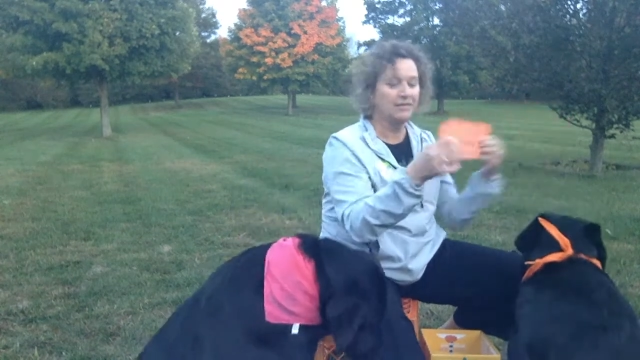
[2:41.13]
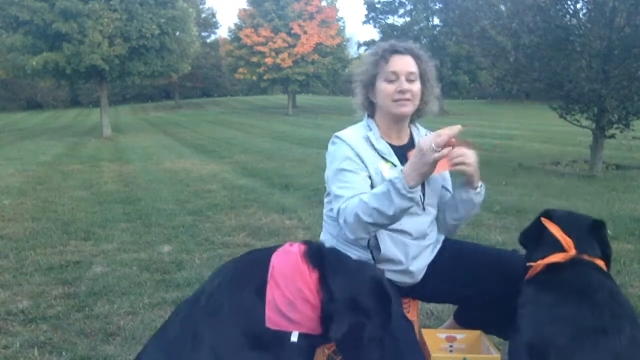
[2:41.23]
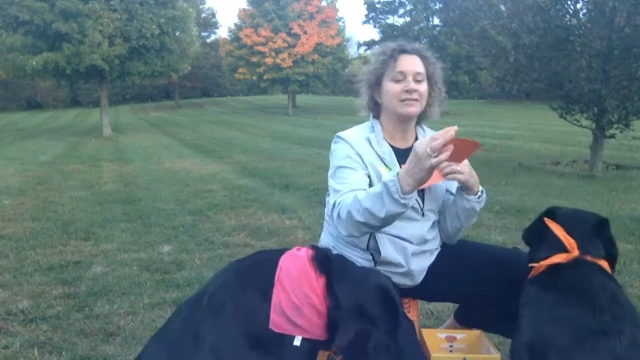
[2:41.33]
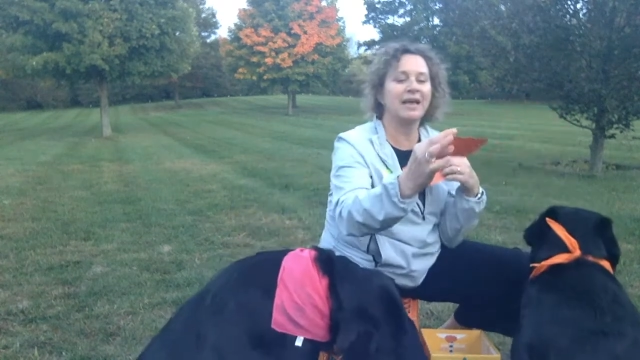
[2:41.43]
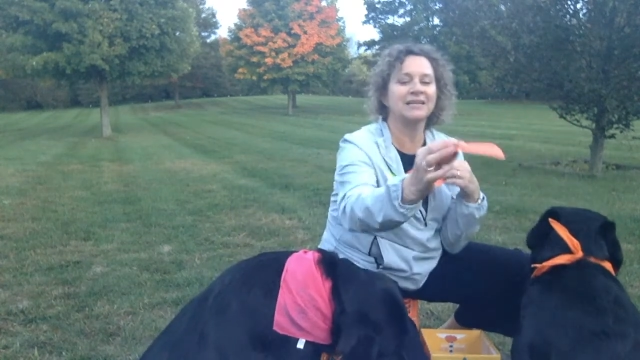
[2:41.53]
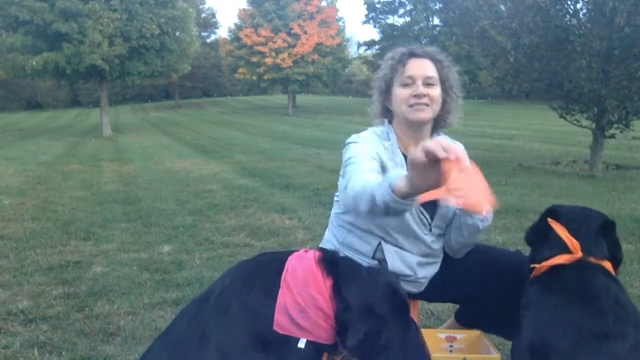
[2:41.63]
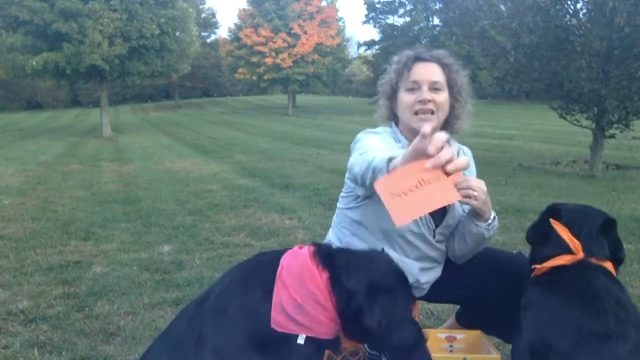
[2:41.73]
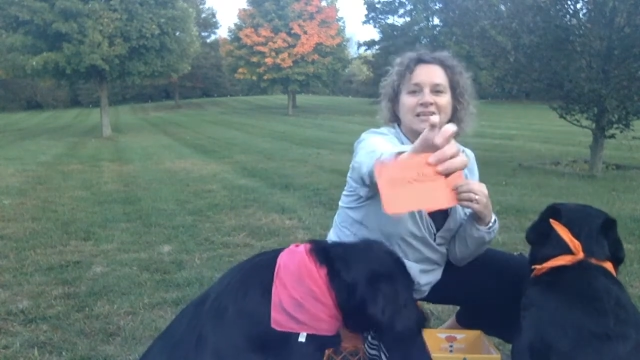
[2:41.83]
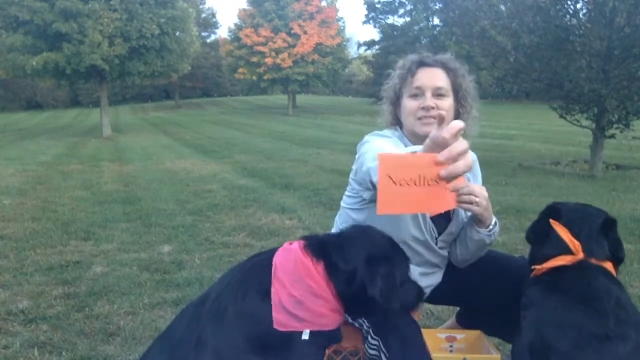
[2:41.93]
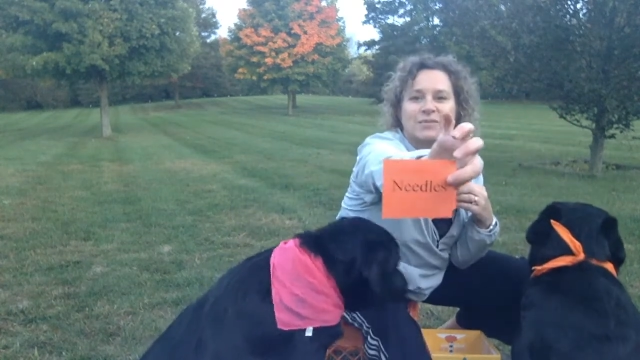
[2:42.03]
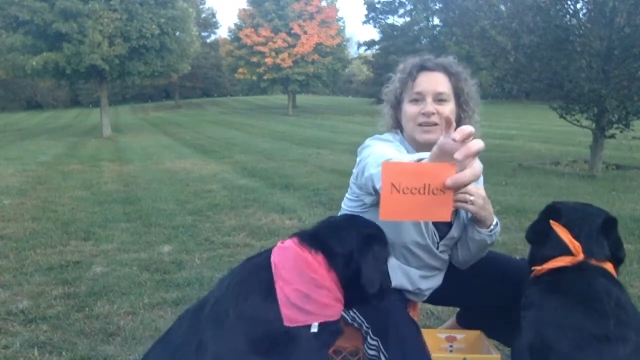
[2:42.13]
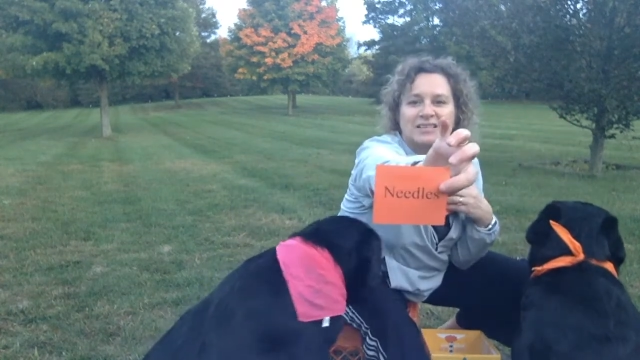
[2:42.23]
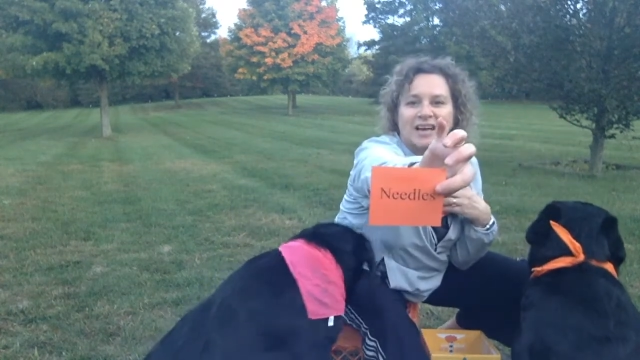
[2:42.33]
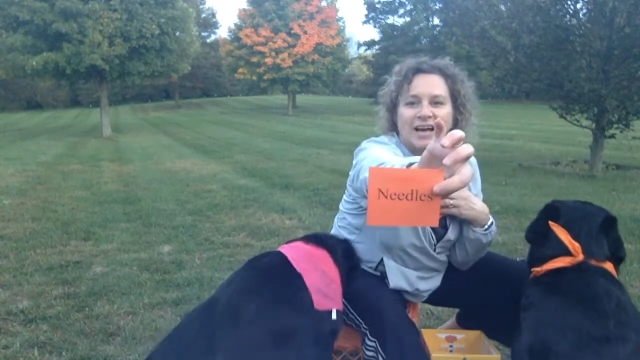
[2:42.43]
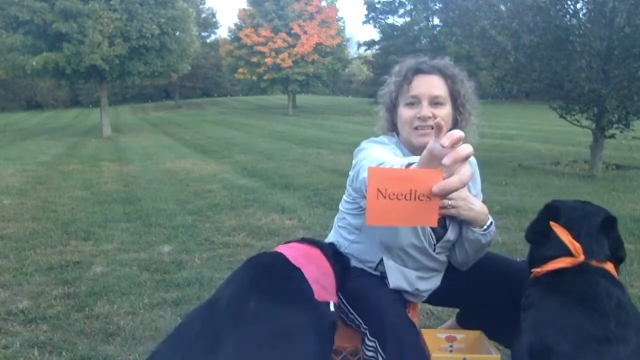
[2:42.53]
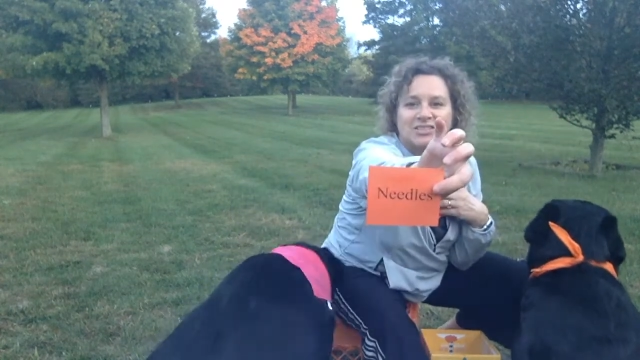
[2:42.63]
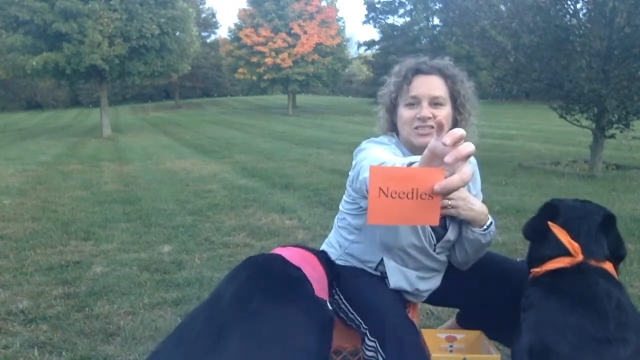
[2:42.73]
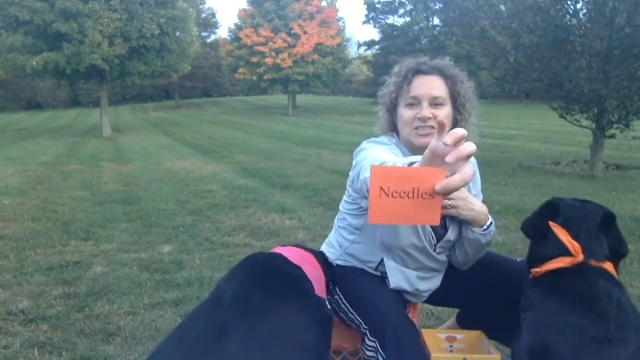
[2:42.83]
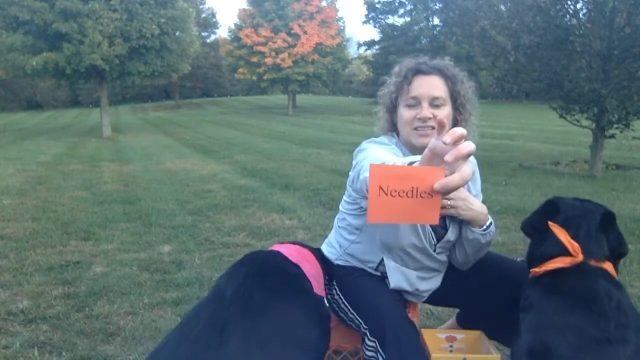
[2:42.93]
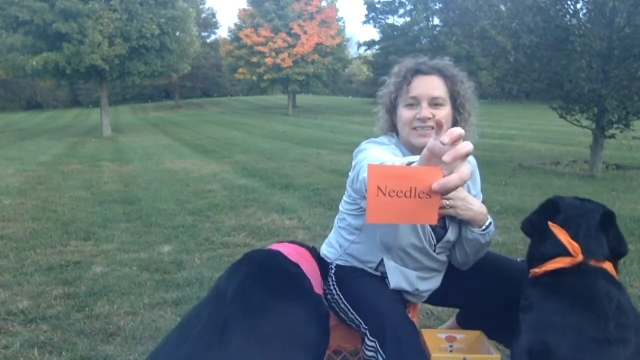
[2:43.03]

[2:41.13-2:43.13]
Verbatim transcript: Yes, that's the one he touched.